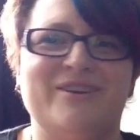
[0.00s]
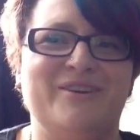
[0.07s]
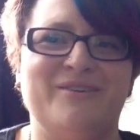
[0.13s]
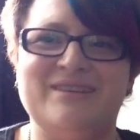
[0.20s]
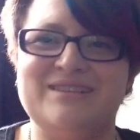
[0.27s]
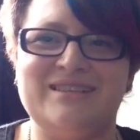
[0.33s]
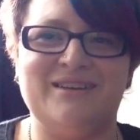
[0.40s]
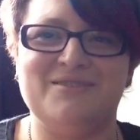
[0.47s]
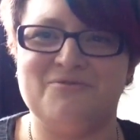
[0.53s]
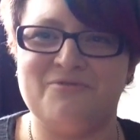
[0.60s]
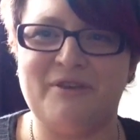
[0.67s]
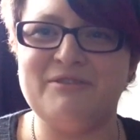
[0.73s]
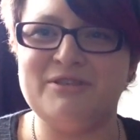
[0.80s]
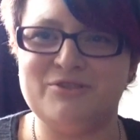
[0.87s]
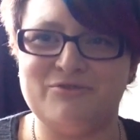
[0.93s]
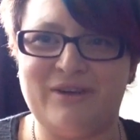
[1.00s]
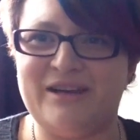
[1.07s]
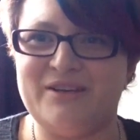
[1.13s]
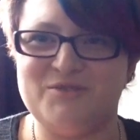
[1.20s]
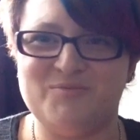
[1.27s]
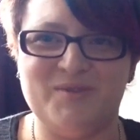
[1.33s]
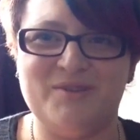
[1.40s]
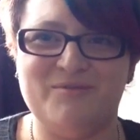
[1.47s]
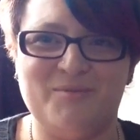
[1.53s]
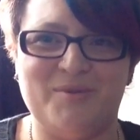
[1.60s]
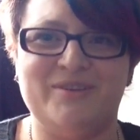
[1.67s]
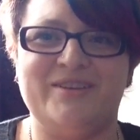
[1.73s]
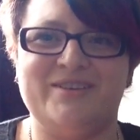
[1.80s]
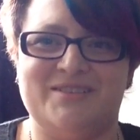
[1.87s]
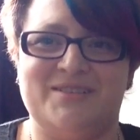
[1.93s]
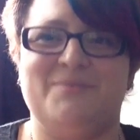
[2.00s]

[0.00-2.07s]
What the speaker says: I know it sounds very strange, but the body is an